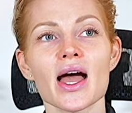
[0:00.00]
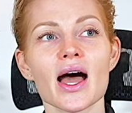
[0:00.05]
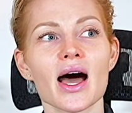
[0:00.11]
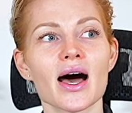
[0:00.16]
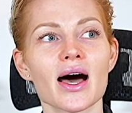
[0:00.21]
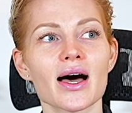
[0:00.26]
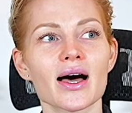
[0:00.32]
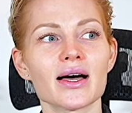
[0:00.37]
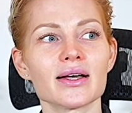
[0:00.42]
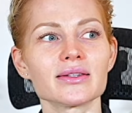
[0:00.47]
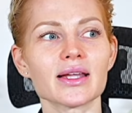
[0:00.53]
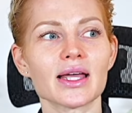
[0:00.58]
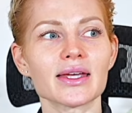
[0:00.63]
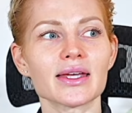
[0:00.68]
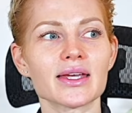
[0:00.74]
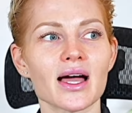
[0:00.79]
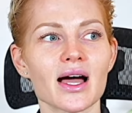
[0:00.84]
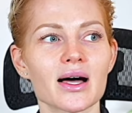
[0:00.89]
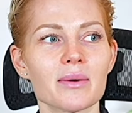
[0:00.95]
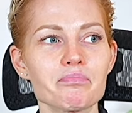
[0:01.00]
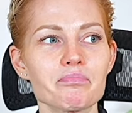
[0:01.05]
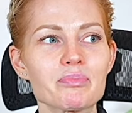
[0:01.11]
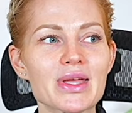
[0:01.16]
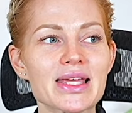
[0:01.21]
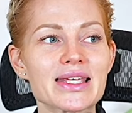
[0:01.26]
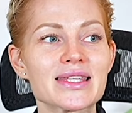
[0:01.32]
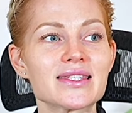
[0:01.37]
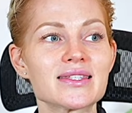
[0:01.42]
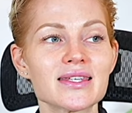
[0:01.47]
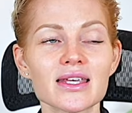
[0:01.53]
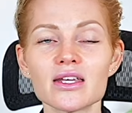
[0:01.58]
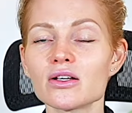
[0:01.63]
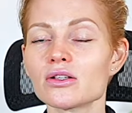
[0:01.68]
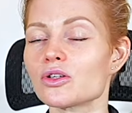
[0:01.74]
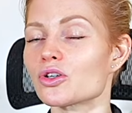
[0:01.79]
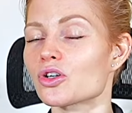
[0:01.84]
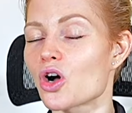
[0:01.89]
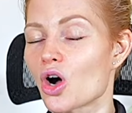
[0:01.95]
uh, like um,
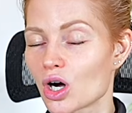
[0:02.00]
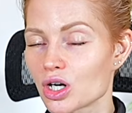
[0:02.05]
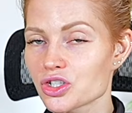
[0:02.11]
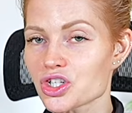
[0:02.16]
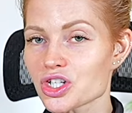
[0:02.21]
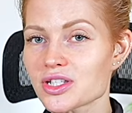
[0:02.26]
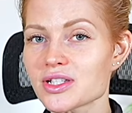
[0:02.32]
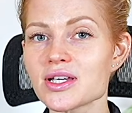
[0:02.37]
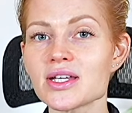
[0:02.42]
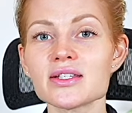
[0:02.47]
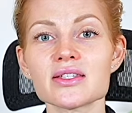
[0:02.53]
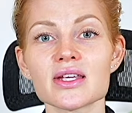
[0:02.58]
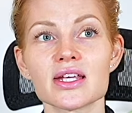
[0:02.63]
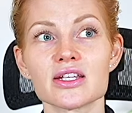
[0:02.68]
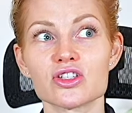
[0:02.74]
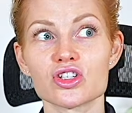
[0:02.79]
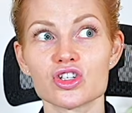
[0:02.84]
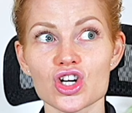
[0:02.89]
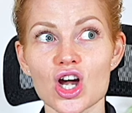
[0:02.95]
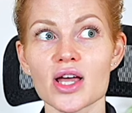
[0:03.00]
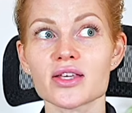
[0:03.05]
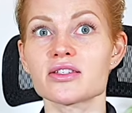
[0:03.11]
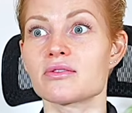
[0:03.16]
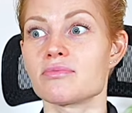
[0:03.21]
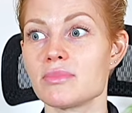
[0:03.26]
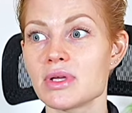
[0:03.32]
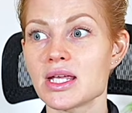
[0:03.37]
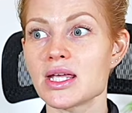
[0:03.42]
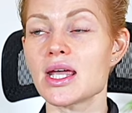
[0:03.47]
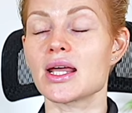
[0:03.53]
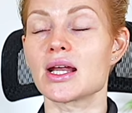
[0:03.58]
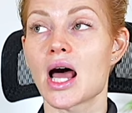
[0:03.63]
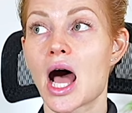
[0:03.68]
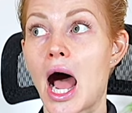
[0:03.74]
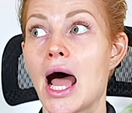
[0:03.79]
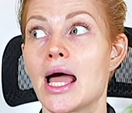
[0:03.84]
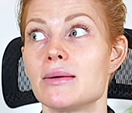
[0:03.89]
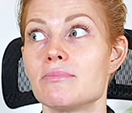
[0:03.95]
singular consciousness. It's just me and
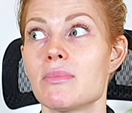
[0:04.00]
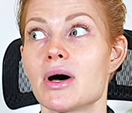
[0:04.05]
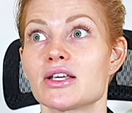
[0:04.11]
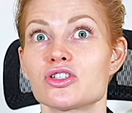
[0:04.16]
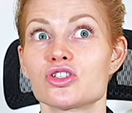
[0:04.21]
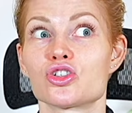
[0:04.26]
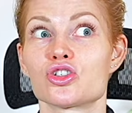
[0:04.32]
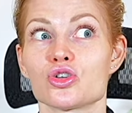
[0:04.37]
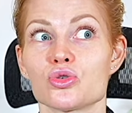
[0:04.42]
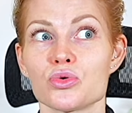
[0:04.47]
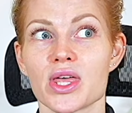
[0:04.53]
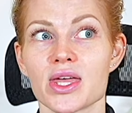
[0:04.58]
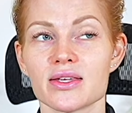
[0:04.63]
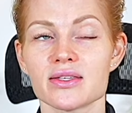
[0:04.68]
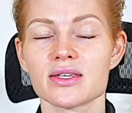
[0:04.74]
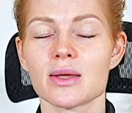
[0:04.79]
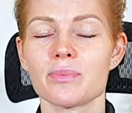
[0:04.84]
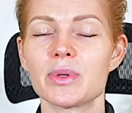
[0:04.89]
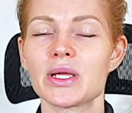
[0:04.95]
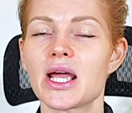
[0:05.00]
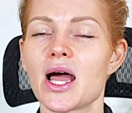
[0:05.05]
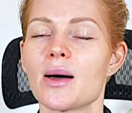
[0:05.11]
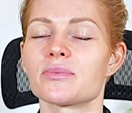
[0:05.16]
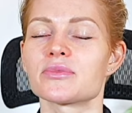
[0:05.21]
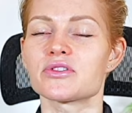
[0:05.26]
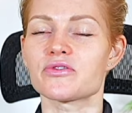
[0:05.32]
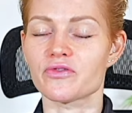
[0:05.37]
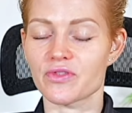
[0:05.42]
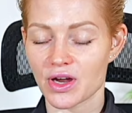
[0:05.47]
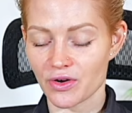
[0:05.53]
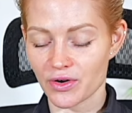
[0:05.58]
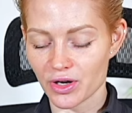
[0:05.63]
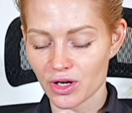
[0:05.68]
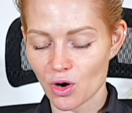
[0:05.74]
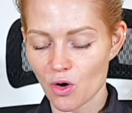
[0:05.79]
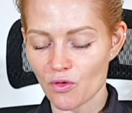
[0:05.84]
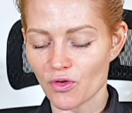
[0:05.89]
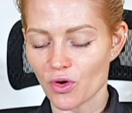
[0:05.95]
I must do this. It becomes
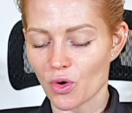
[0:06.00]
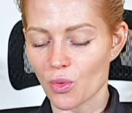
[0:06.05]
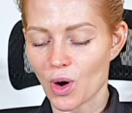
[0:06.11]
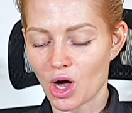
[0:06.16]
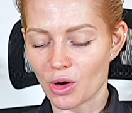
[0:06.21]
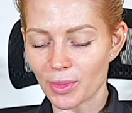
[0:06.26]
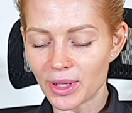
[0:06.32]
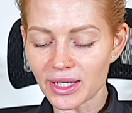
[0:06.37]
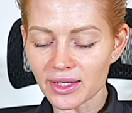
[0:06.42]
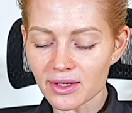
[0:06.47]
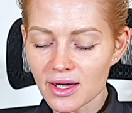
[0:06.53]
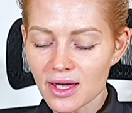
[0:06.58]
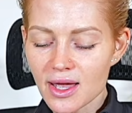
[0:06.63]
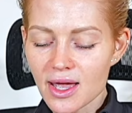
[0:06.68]
very overwhelming.